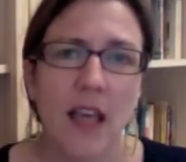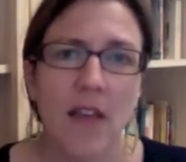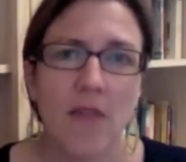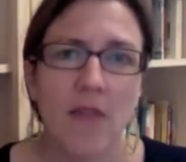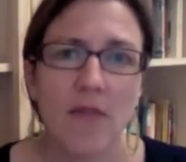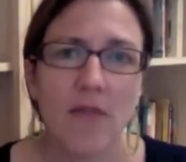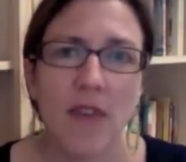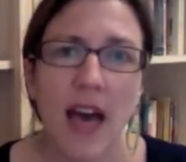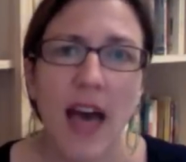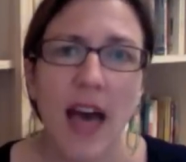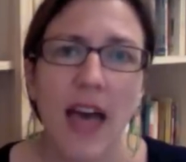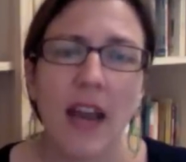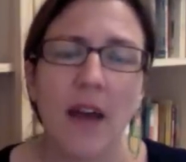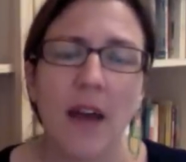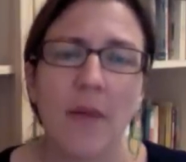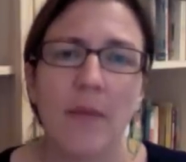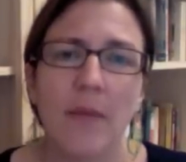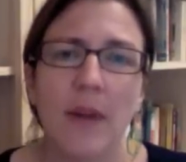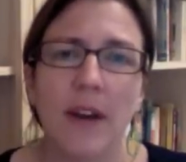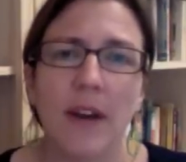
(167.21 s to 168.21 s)
that
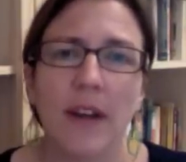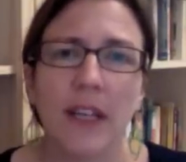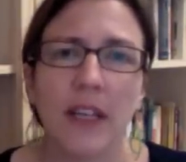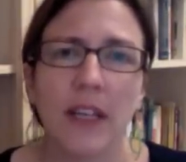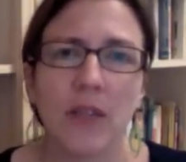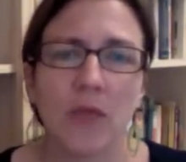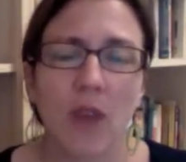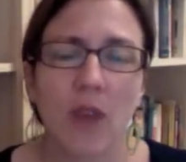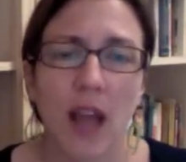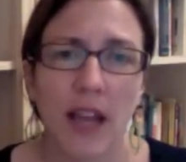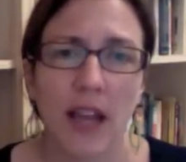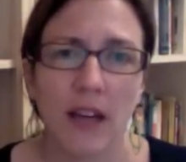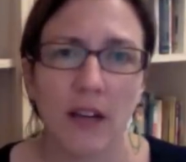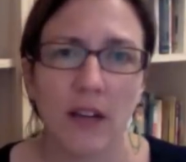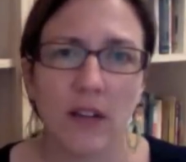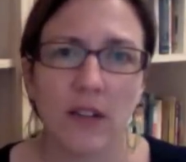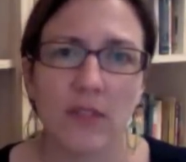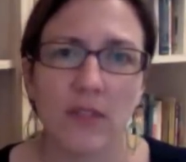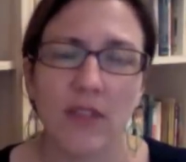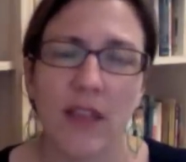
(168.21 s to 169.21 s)
American
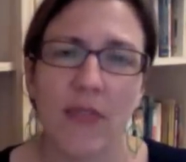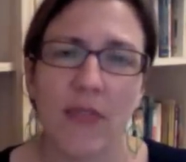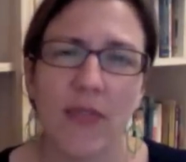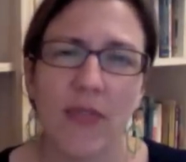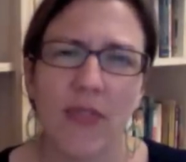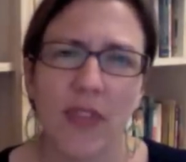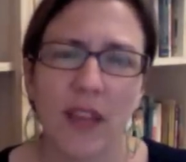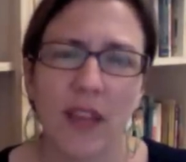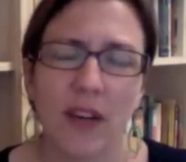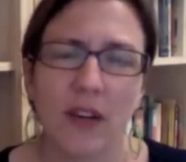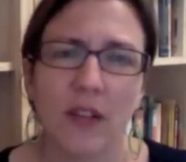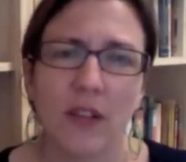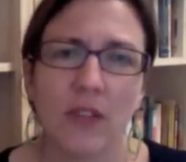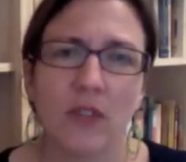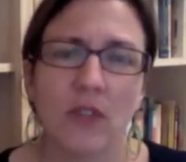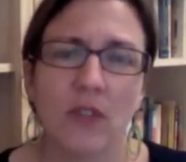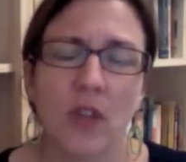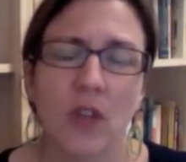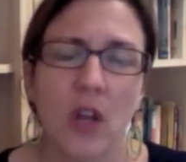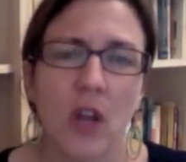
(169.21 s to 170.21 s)
writers and
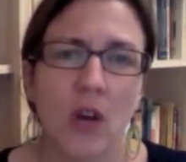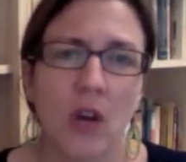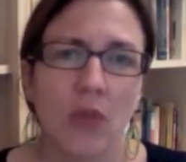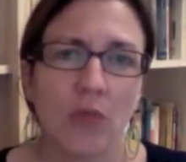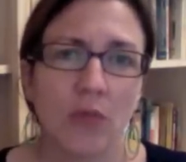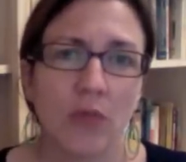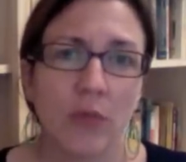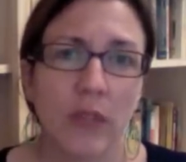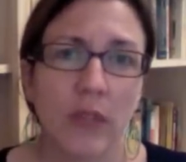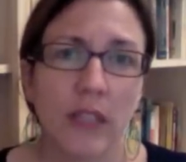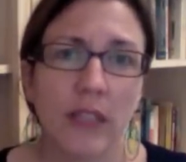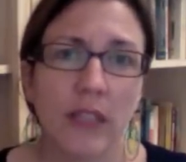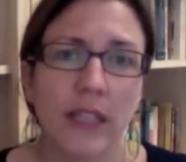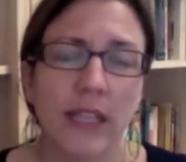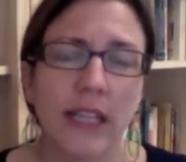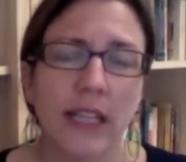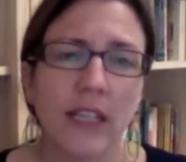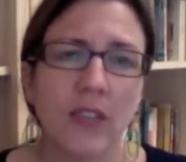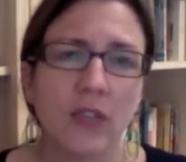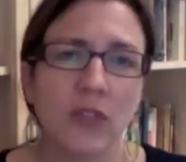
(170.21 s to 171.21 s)
thinkers
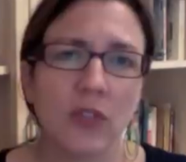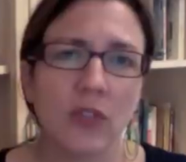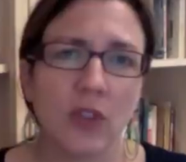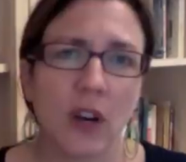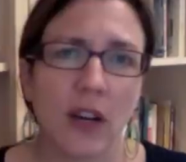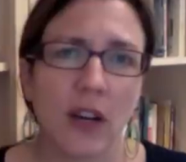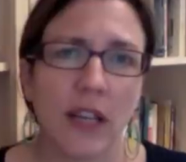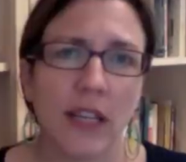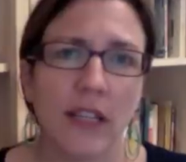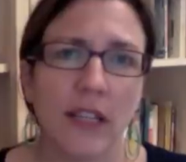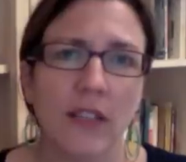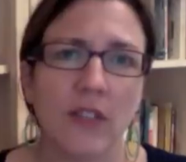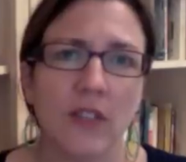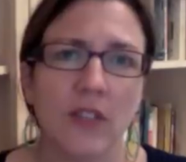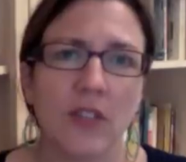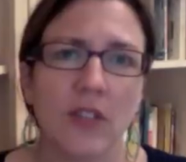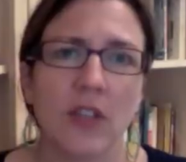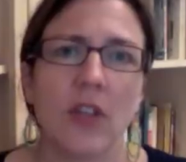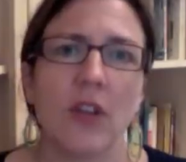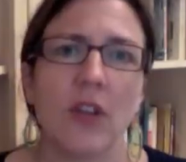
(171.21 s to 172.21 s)
really started
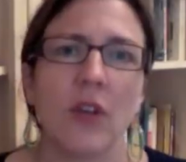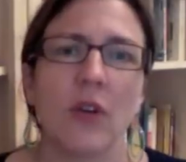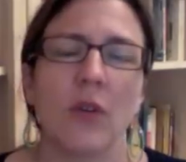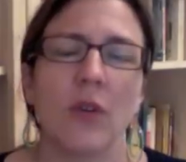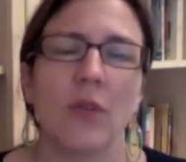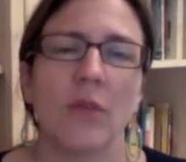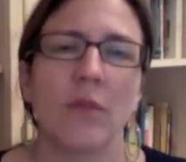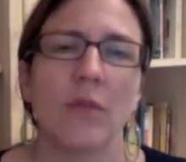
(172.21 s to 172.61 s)
to